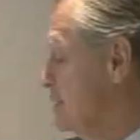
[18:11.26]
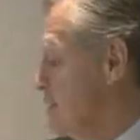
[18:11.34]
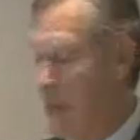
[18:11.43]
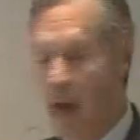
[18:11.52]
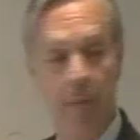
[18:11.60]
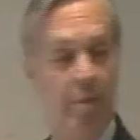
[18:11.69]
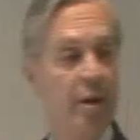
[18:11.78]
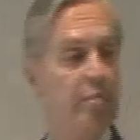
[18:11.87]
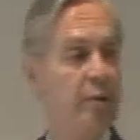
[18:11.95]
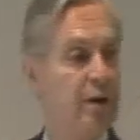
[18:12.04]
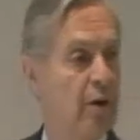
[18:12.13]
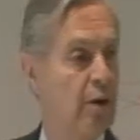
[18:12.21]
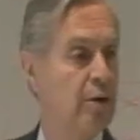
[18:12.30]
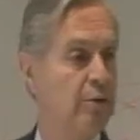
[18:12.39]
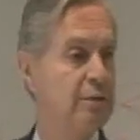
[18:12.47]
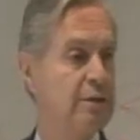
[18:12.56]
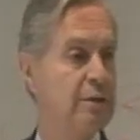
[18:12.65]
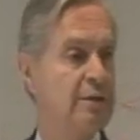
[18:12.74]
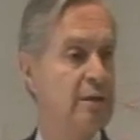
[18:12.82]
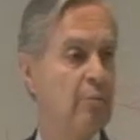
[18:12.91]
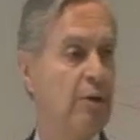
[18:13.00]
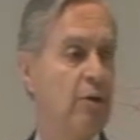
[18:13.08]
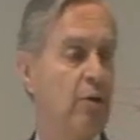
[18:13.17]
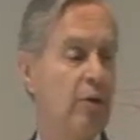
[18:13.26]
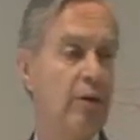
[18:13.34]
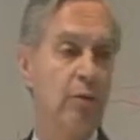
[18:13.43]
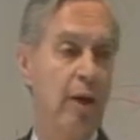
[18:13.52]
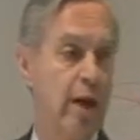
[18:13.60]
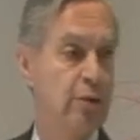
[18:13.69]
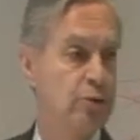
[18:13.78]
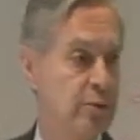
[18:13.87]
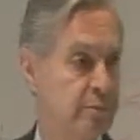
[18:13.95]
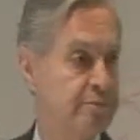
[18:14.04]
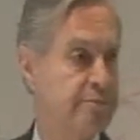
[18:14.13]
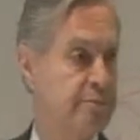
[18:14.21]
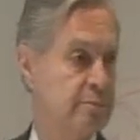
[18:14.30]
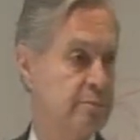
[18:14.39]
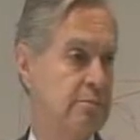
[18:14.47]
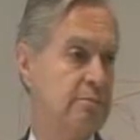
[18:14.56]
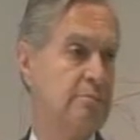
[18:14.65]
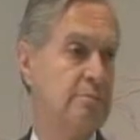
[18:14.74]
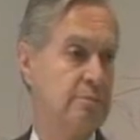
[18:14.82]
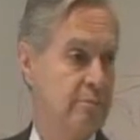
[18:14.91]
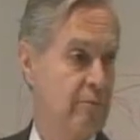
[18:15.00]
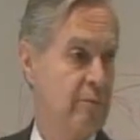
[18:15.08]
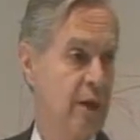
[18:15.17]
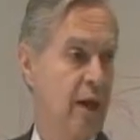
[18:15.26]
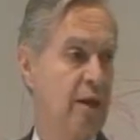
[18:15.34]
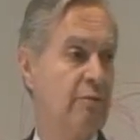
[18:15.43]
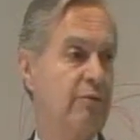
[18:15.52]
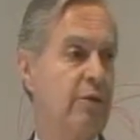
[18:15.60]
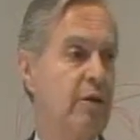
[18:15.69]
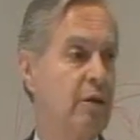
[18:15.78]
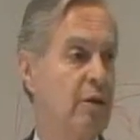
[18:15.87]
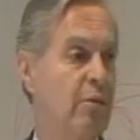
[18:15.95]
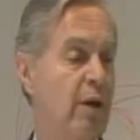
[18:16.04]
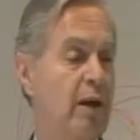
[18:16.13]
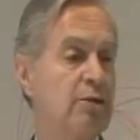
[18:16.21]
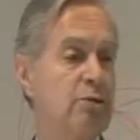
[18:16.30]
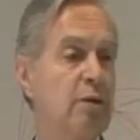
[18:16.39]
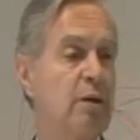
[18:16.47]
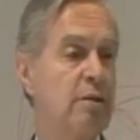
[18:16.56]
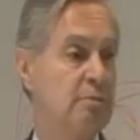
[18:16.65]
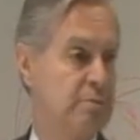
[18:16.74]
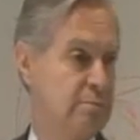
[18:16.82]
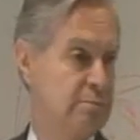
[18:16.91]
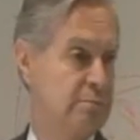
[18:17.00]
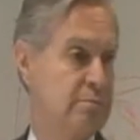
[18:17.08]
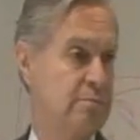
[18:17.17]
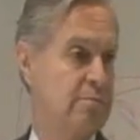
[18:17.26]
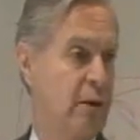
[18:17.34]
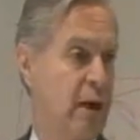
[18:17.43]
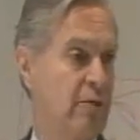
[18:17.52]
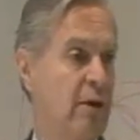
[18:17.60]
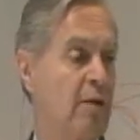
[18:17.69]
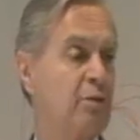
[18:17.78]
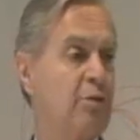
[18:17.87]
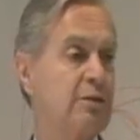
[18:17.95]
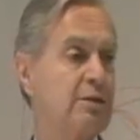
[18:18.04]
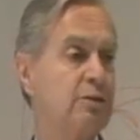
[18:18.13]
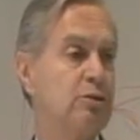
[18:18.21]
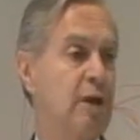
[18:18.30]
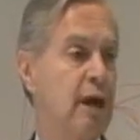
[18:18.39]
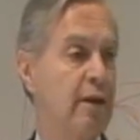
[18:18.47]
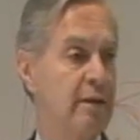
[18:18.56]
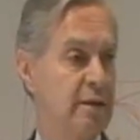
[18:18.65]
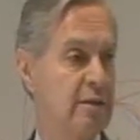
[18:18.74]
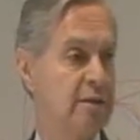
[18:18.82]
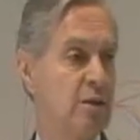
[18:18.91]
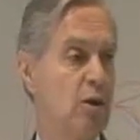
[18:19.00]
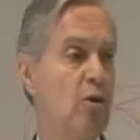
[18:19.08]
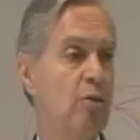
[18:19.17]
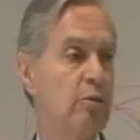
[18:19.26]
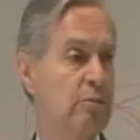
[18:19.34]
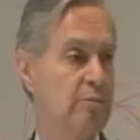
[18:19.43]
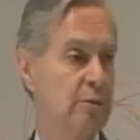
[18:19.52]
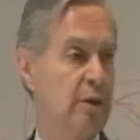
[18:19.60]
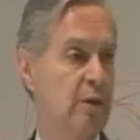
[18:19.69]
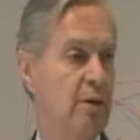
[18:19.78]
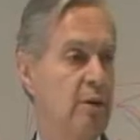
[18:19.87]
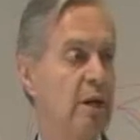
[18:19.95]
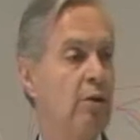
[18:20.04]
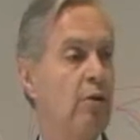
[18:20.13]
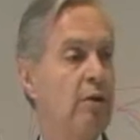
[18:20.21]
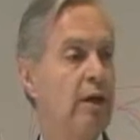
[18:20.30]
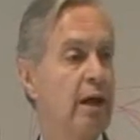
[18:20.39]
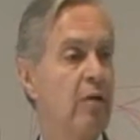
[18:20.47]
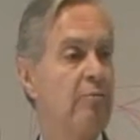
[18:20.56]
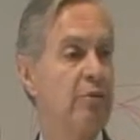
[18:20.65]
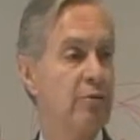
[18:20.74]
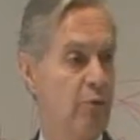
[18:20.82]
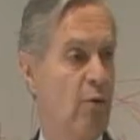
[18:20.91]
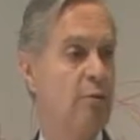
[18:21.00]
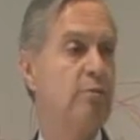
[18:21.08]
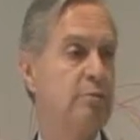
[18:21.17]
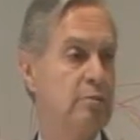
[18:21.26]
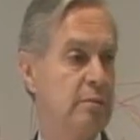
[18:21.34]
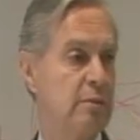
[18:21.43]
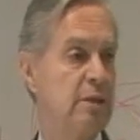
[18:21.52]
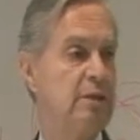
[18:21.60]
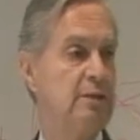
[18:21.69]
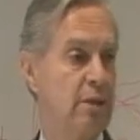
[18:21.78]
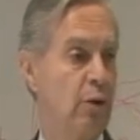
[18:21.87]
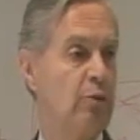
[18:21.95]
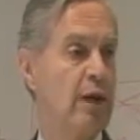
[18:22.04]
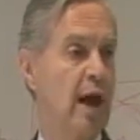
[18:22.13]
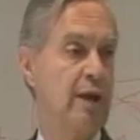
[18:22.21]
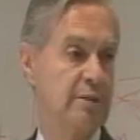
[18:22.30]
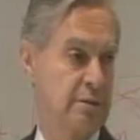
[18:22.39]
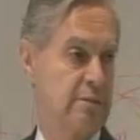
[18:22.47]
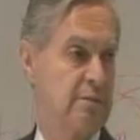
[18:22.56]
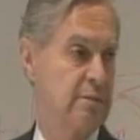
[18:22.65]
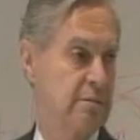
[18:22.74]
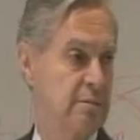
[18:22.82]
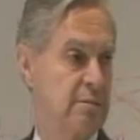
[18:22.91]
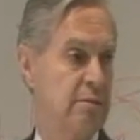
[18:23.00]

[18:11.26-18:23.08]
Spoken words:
is it happening because there is something called education. And if the educational background of the society is low, then all they can perform is low tasks.